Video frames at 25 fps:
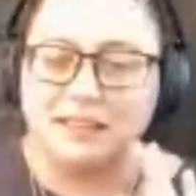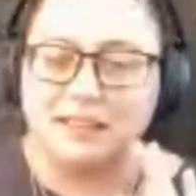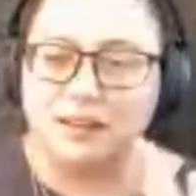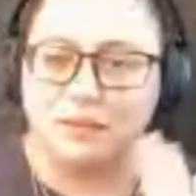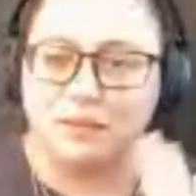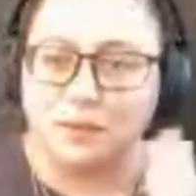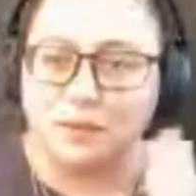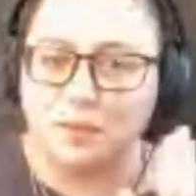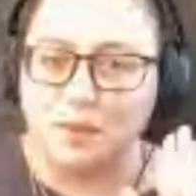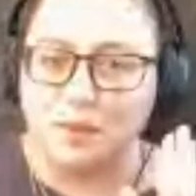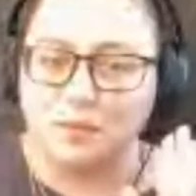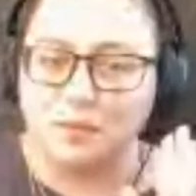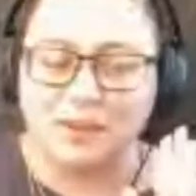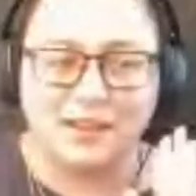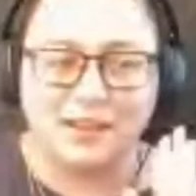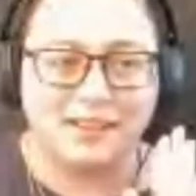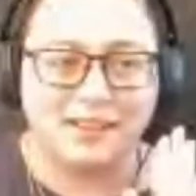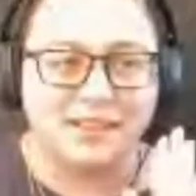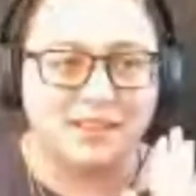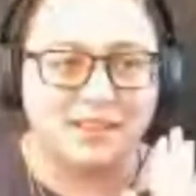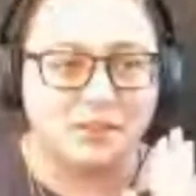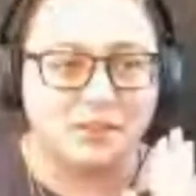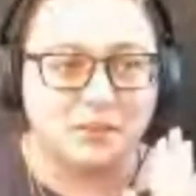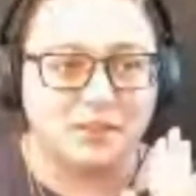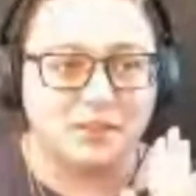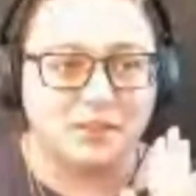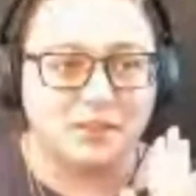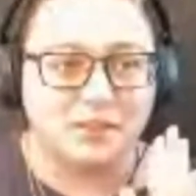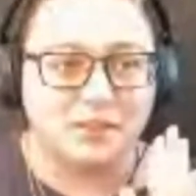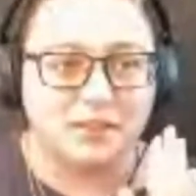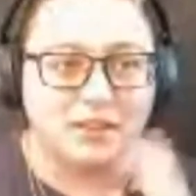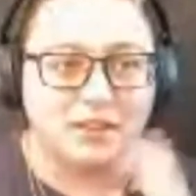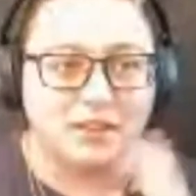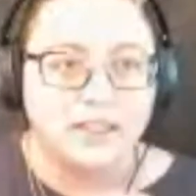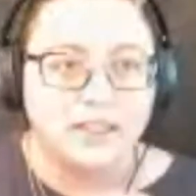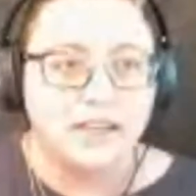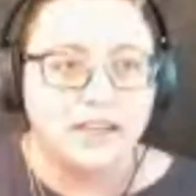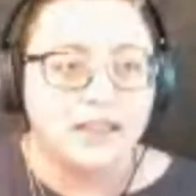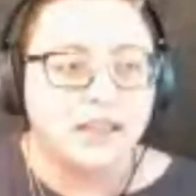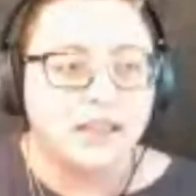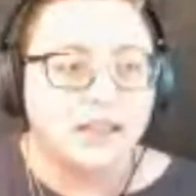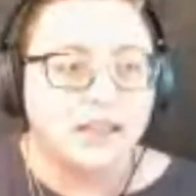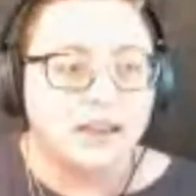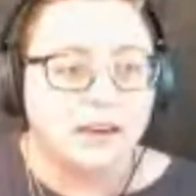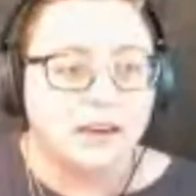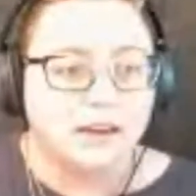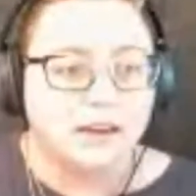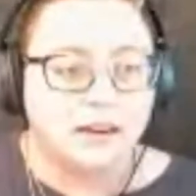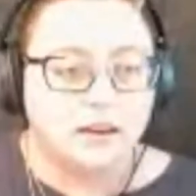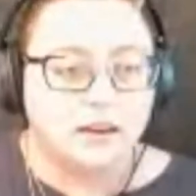Um, there, there
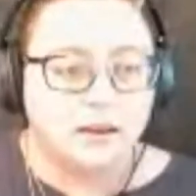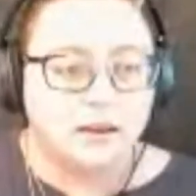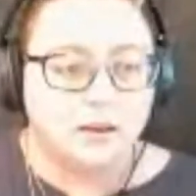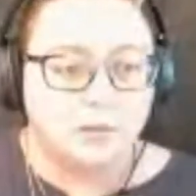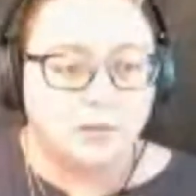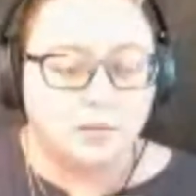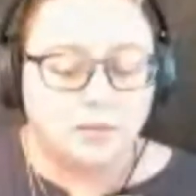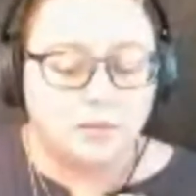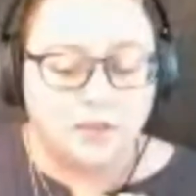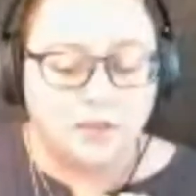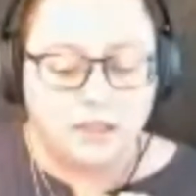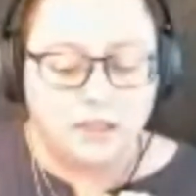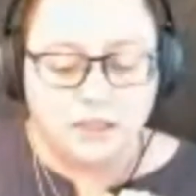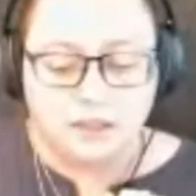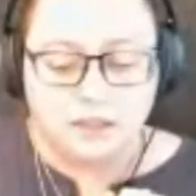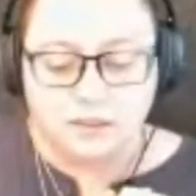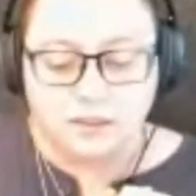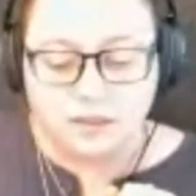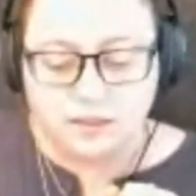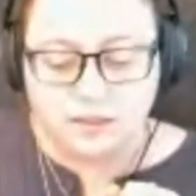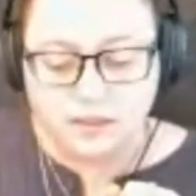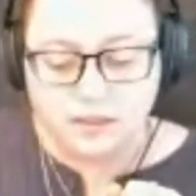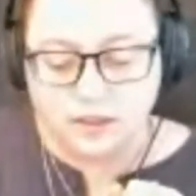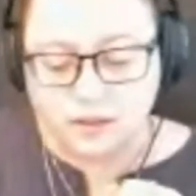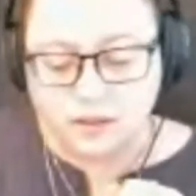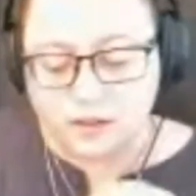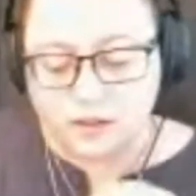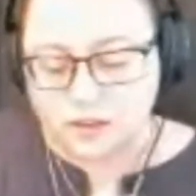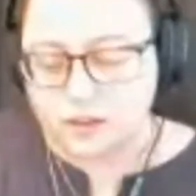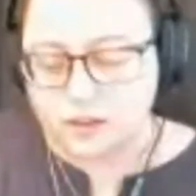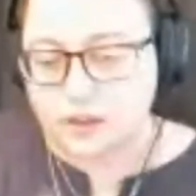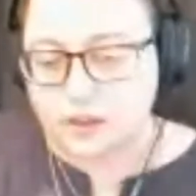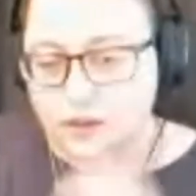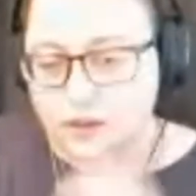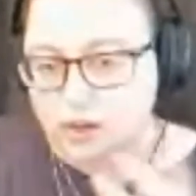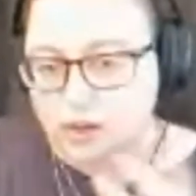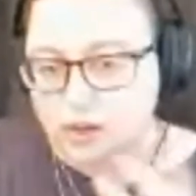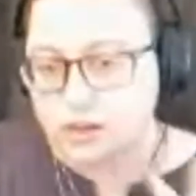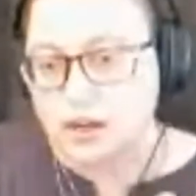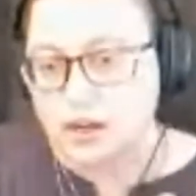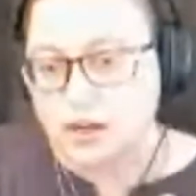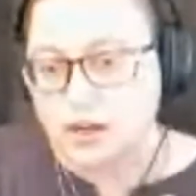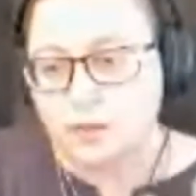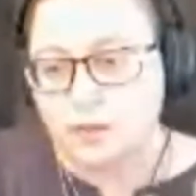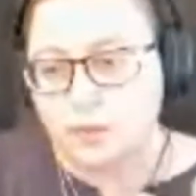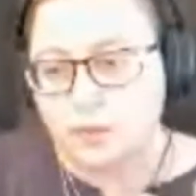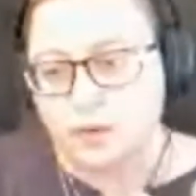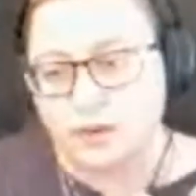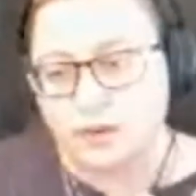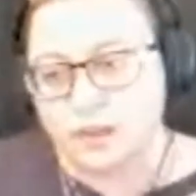are a couple that are
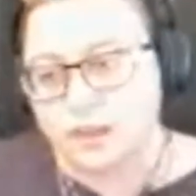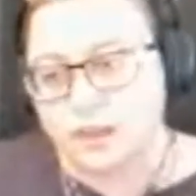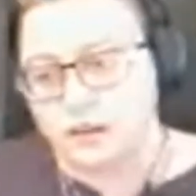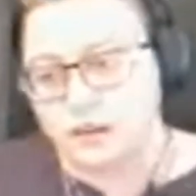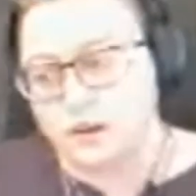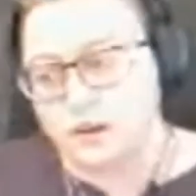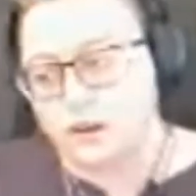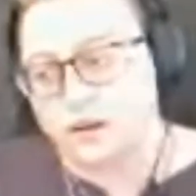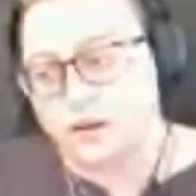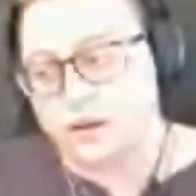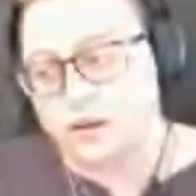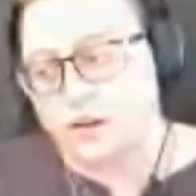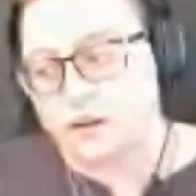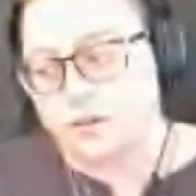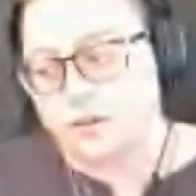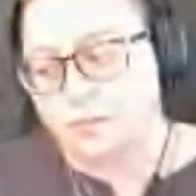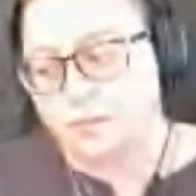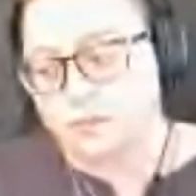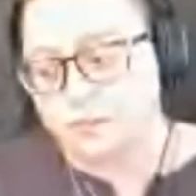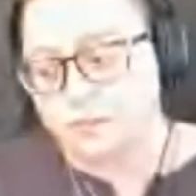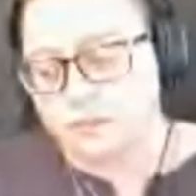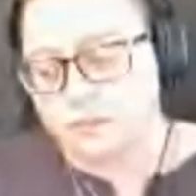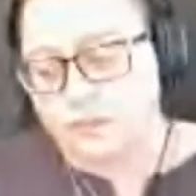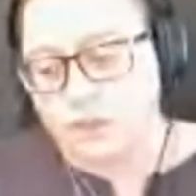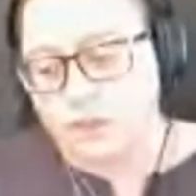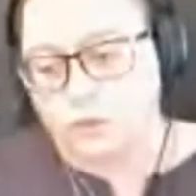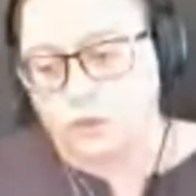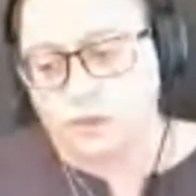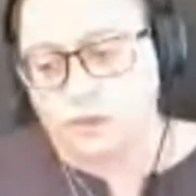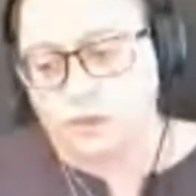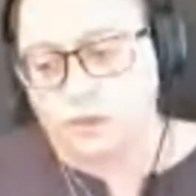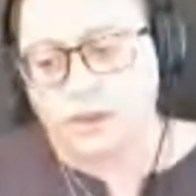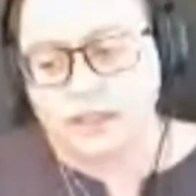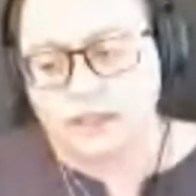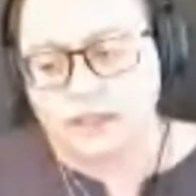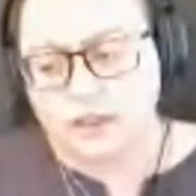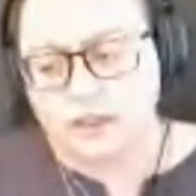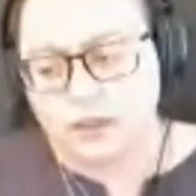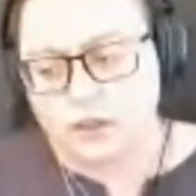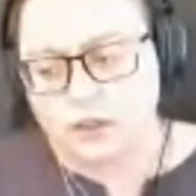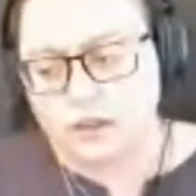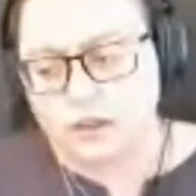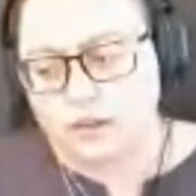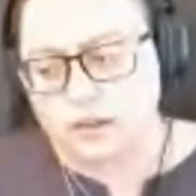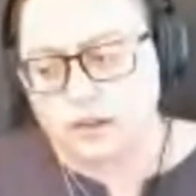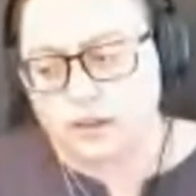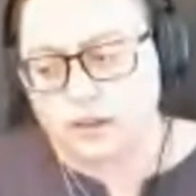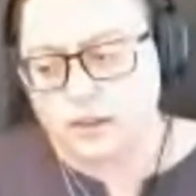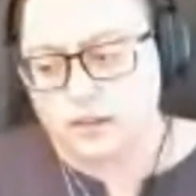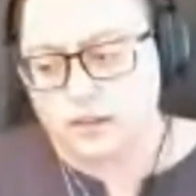really good, a little bit sad,
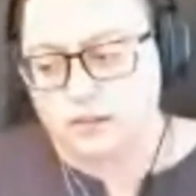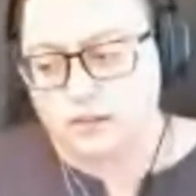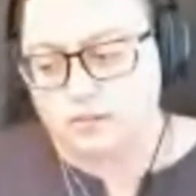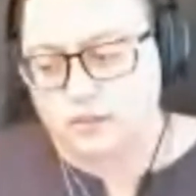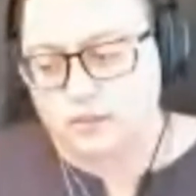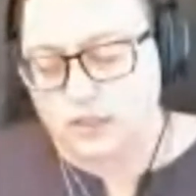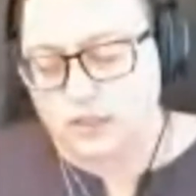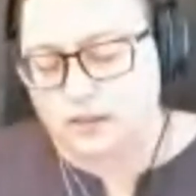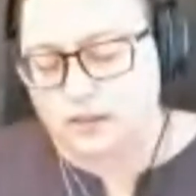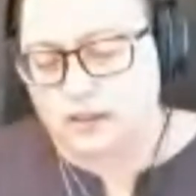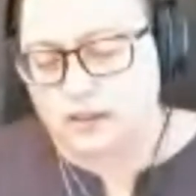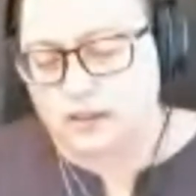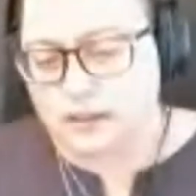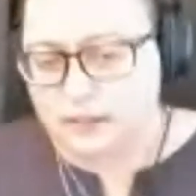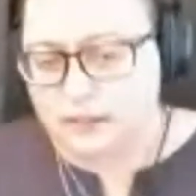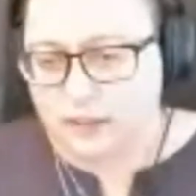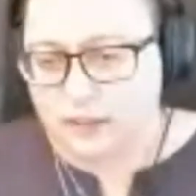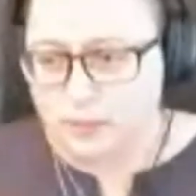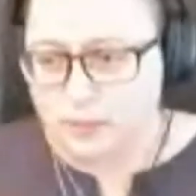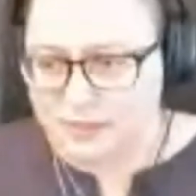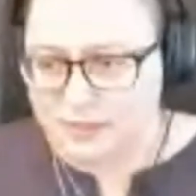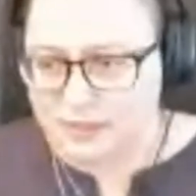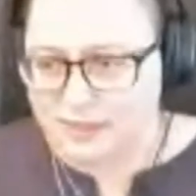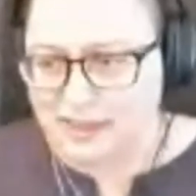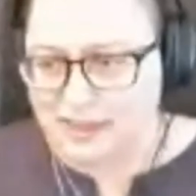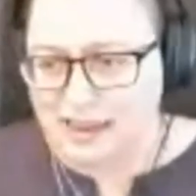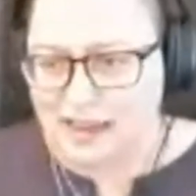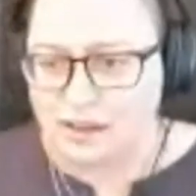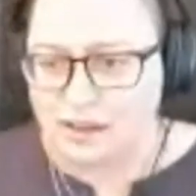but very good, like